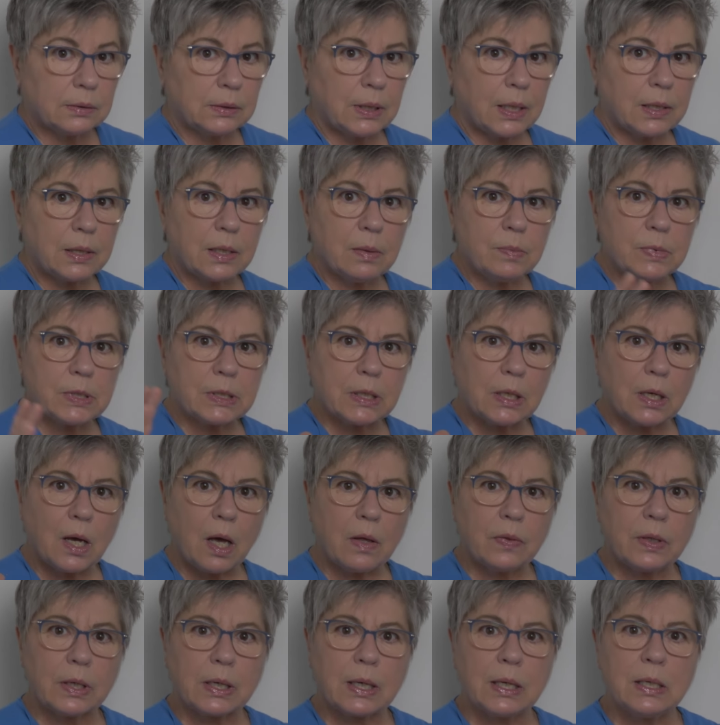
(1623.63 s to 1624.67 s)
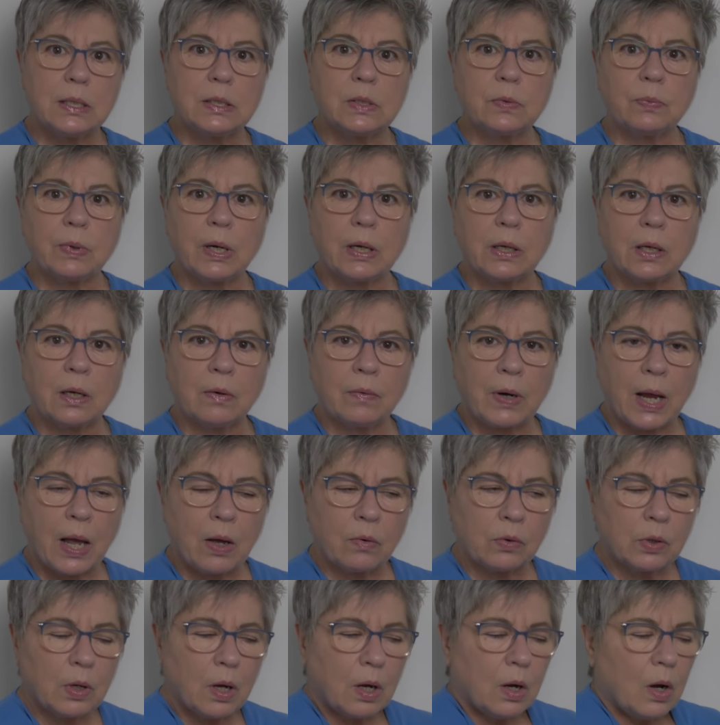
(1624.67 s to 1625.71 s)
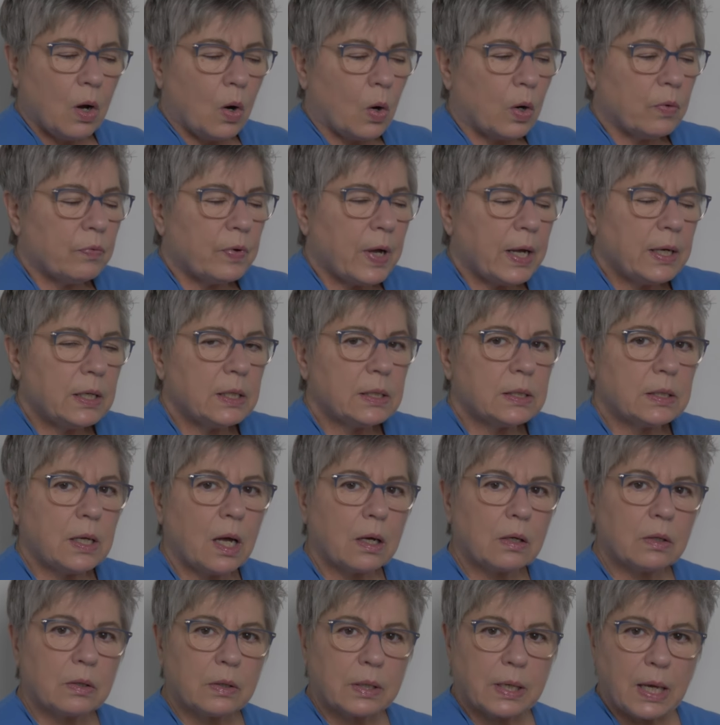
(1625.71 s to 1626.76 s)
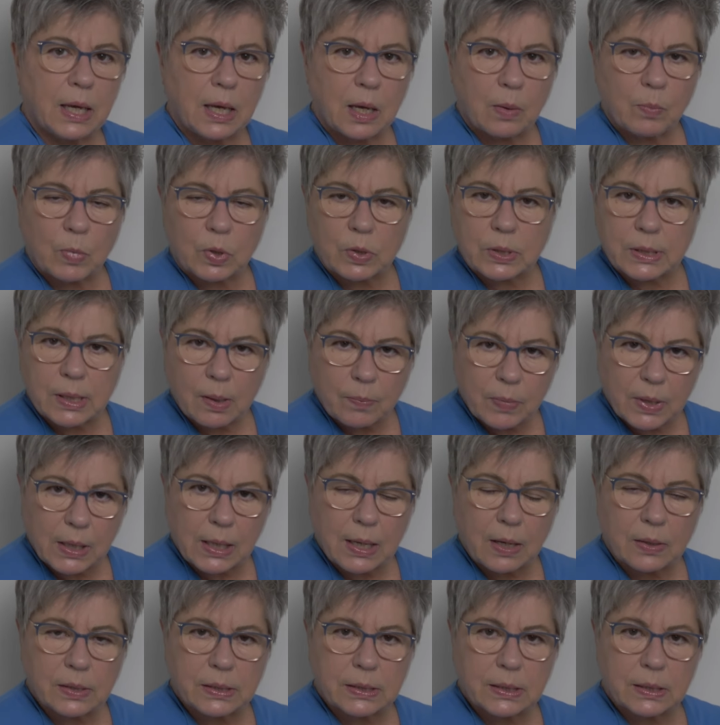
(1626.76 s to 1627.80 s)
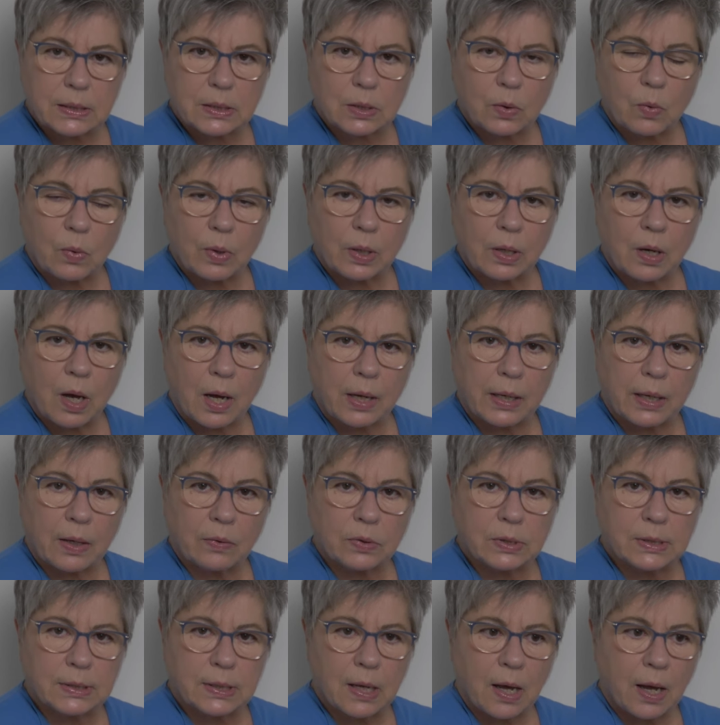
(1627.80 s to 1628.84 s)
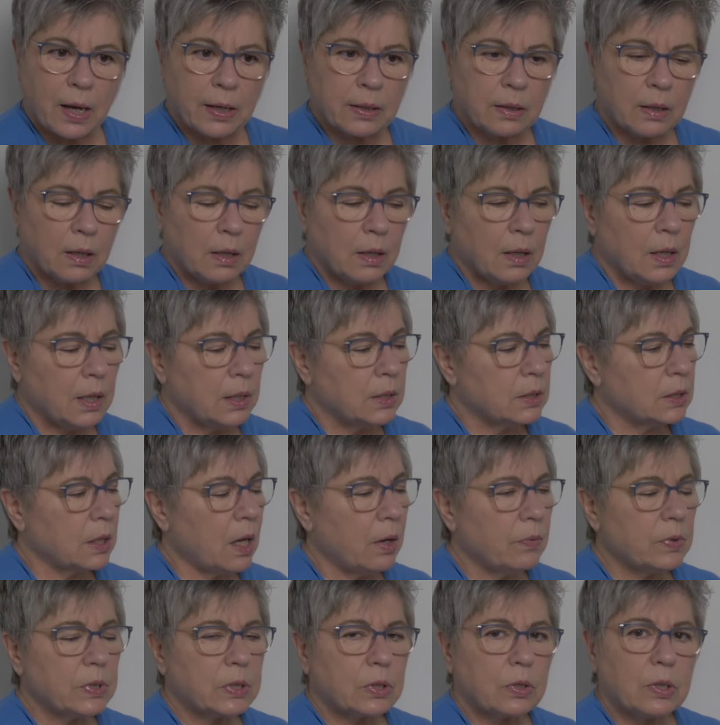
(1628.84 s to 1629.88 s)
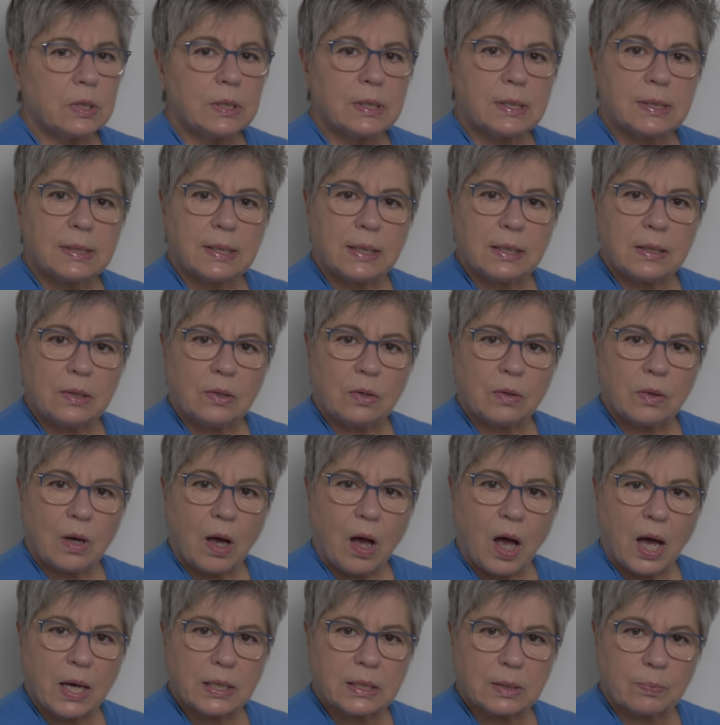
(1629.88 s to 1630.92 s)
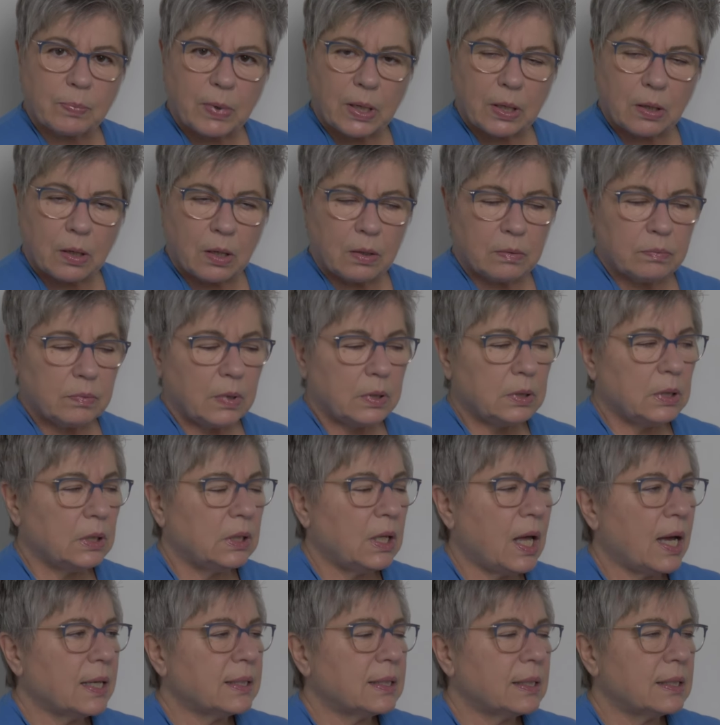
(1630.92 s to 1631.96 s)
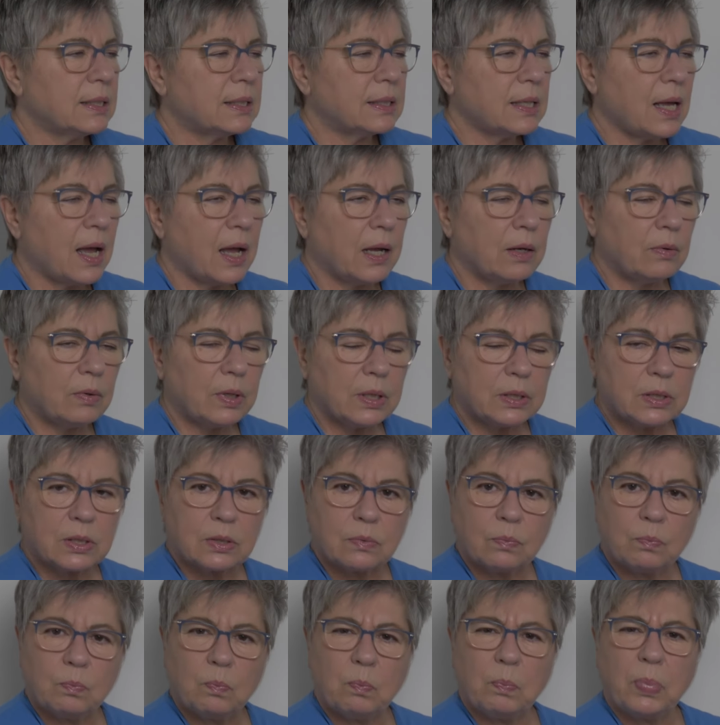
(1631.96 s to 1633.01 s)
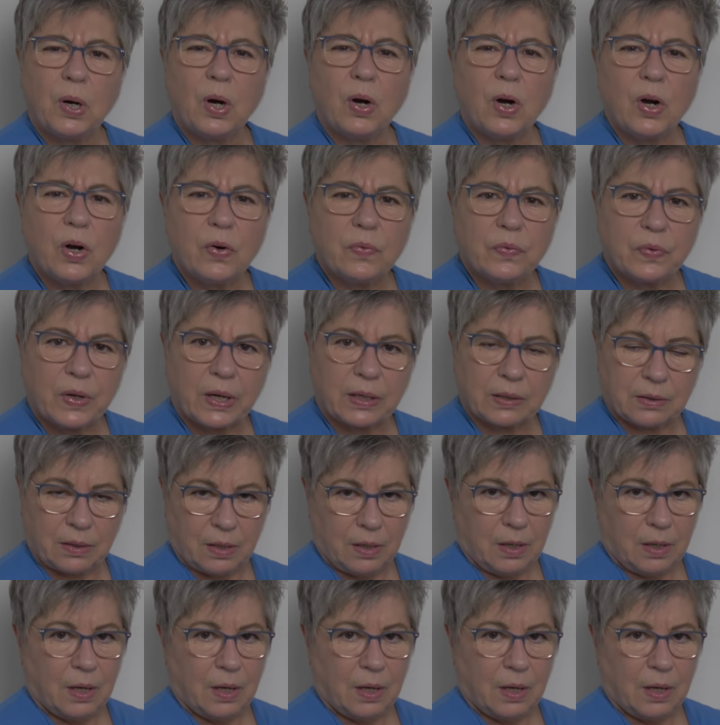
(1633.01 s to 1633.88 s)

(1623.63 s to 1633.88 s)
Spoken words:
Let them see all the kids running around. Or find a soccer game or something else that's going on outside. It's always good to sit near the hospital. Lots of sirens. Perfect.